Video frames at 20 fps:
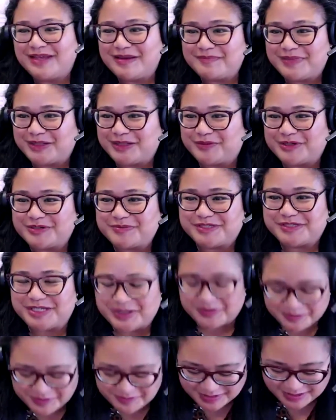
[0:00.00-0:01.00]
Pete Lortz was in
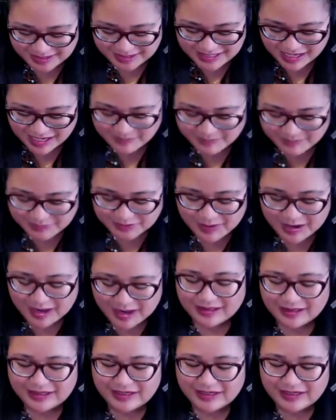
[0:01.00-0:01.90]
the room at the time as well.